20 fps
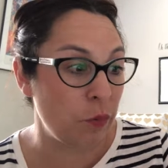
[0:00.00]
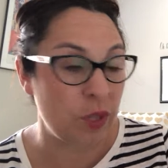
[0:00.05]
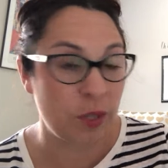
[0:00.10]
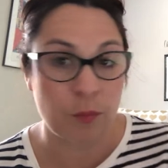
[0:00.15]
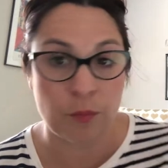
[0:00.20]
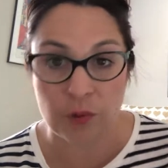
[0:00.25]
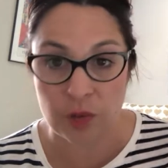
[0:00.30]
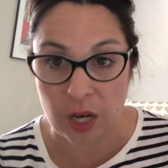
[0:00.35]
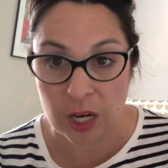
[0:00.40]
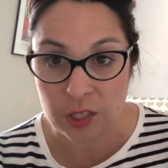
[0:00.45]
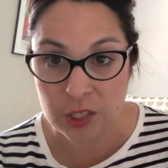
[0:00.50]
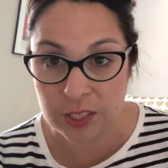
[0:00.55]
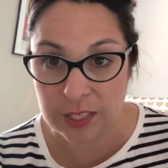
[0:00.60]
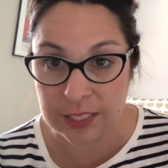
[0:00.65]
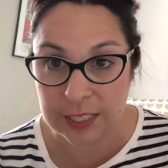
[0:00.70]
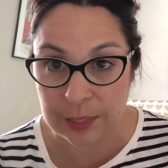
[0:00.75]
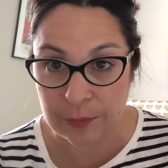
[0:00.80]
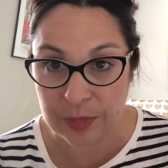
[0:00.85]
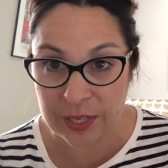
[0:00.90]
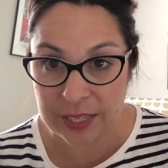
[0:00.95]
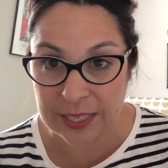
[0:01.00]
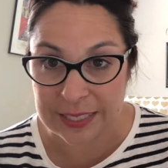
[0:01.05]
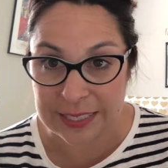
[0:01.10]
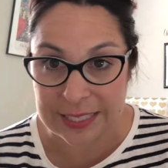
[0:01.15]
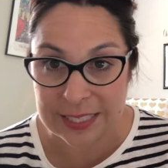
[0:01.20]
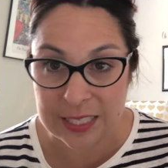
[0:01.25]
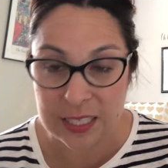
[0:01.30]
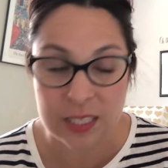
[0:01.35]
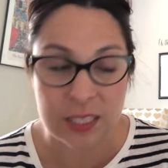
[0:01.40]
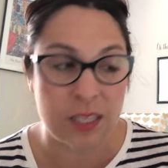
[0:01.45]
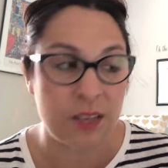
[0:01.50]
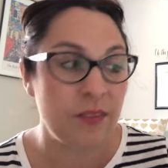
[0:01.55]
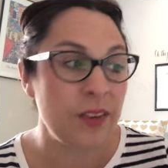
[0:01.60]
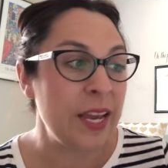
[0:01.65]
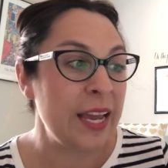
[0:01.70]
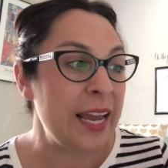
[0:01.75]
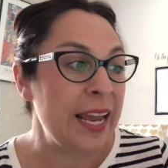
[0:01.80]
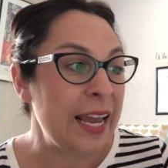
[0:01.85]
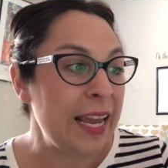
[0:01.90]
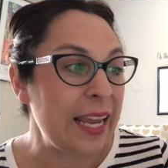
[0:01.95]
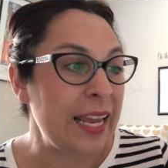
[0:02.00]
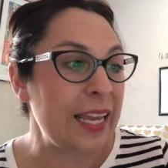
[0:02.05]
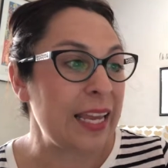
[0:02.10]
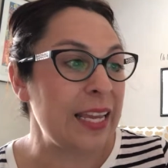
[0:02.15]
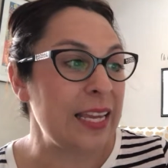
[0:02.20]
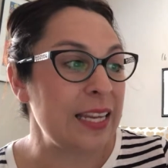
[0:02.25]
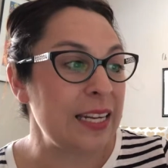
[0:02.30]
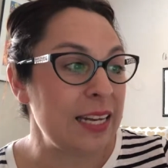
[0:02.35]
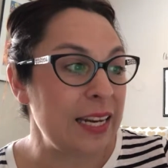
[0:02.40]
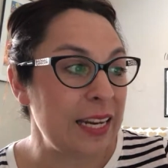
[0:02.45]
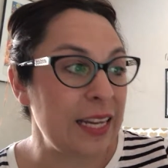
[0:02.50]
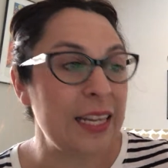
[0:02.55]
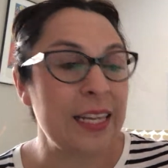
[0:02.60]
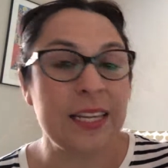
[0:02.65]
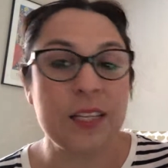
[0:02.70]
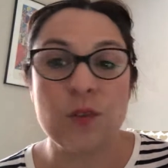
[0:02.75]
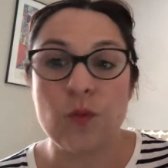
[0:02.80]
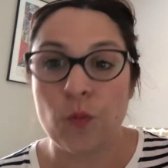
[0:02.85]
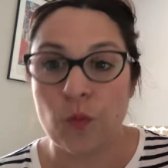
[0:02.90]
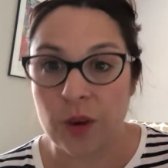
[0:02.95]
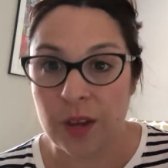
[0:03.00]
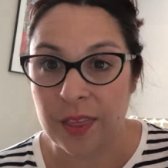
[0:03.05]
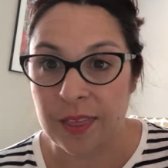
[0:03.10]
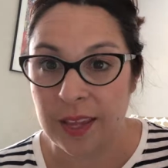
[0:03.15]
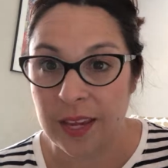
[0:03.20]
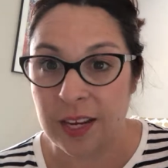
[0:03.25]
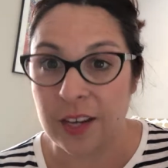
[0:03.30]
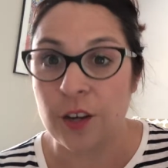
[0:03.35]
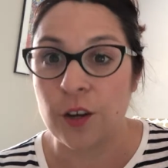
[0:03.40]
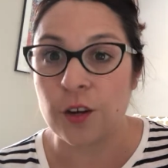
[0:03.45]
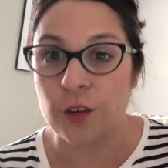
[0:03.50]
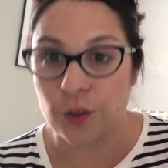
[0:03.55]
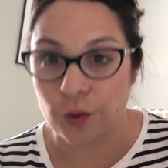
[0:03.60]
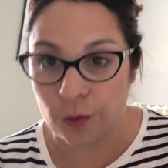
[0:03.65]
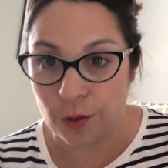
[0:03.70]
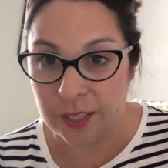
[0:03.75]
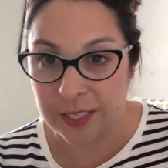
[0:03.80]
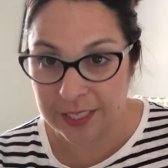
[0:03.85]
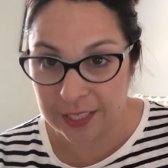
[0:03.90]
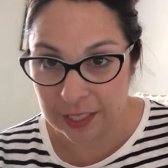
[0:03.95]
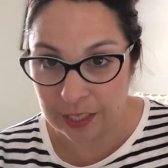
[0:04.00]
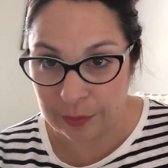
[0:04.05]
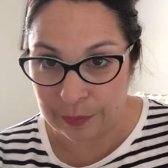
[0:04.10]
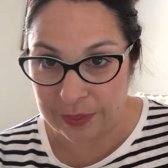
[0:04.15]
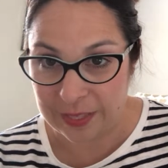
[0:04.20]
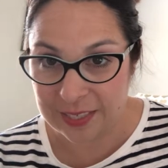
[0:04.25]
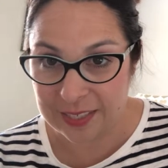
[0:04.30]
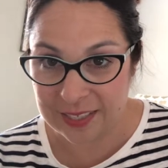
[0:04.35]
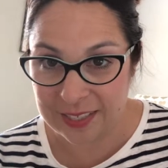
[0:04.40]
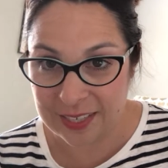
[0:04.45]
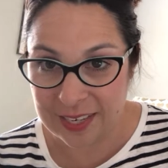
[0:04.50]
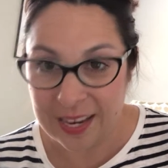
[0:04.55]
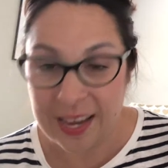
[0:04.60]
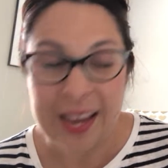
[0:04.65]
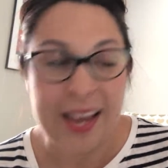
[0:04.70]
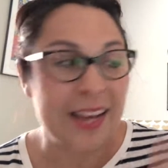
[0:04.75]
what the project's going to consist of, it is within your syllabus.